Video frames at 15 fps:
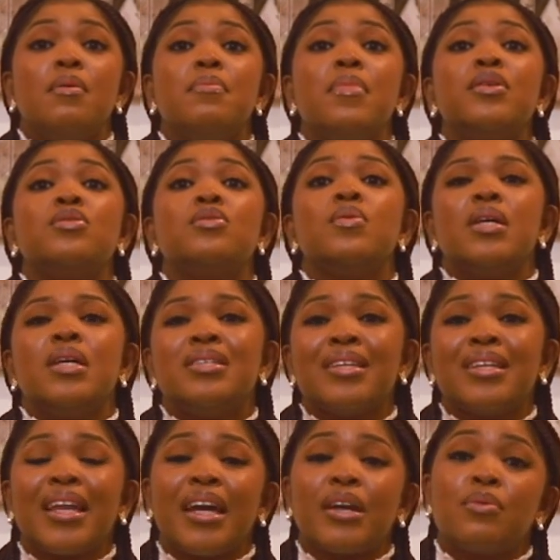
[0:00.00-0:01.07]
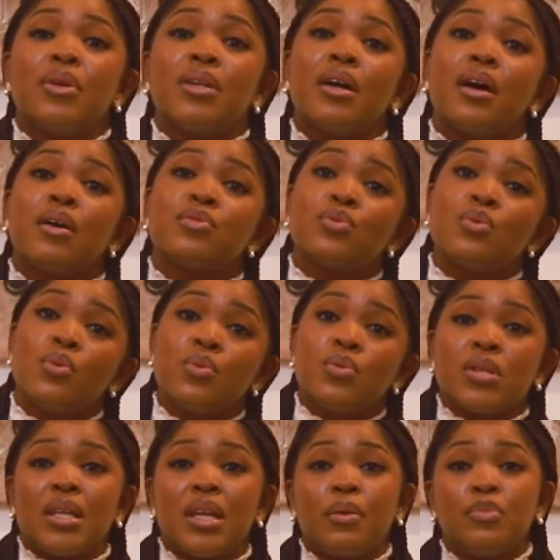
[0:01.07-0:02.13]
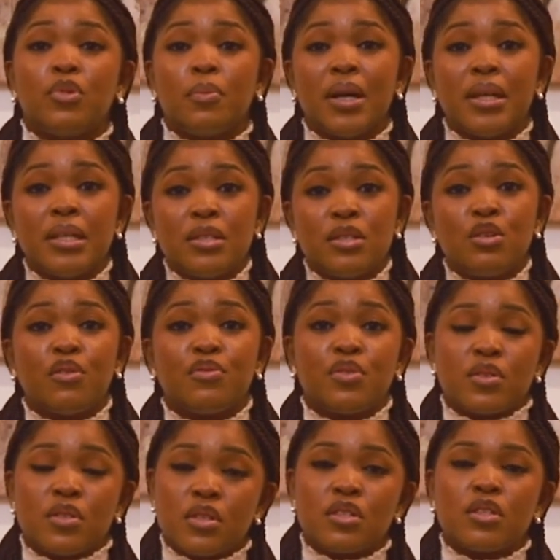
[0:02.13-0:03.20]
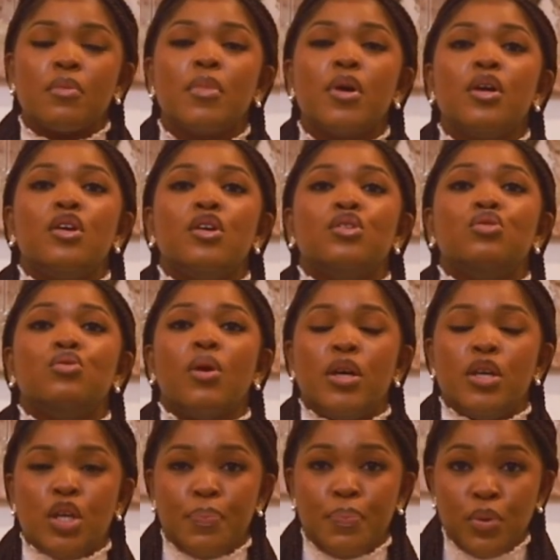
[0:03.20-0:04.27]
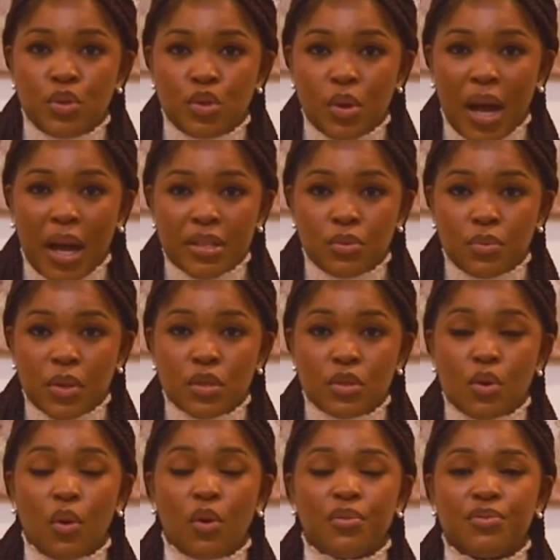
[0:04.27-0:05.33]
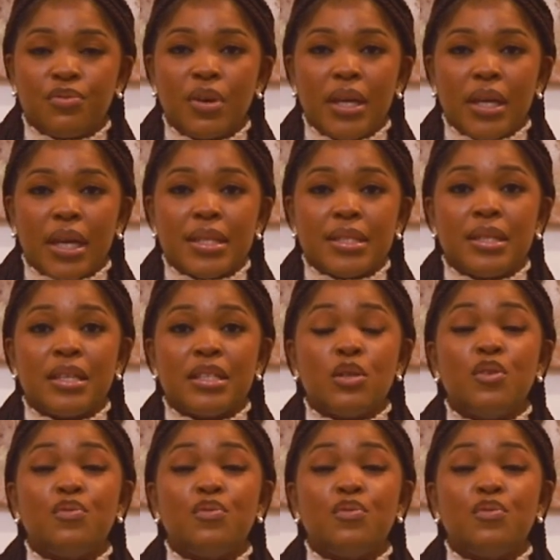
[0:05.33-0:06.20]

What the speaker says: It makes you easy, like renal stones and abnormality of your system, it puts you at risk of getting it.